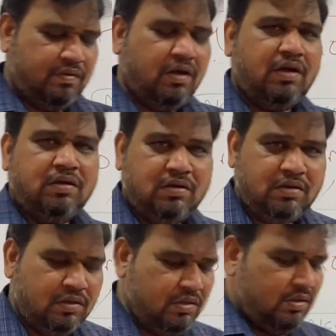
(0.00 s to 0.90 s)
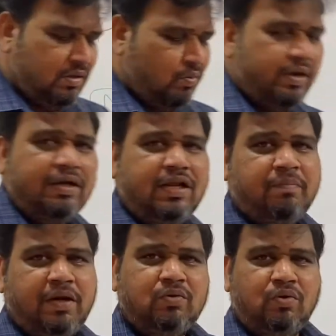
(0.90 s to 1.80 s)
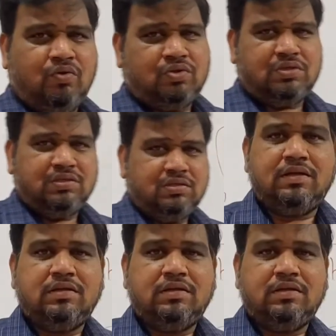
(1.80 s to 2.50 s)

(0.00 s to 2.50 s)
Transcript: or we can take blood glucose.